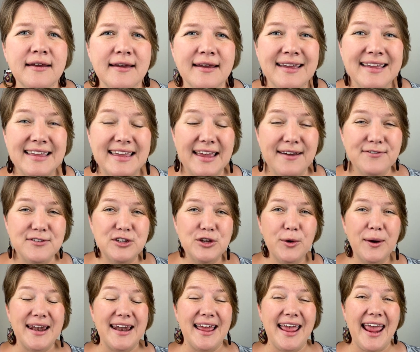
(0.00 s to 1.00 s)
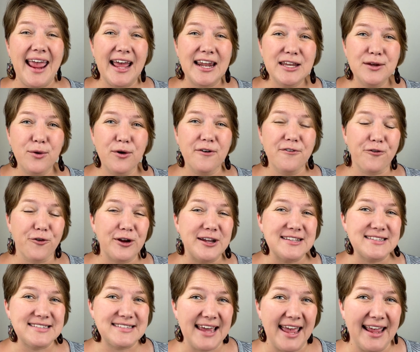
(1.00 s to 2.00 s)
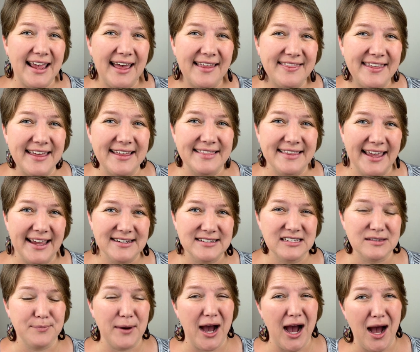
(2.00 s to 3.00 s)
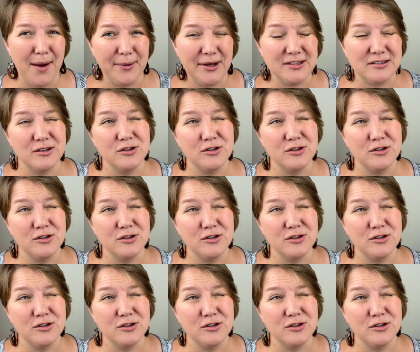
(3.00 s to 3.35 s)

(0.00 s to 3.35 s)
gives you an annual free stay at the Atlantis Bahamas.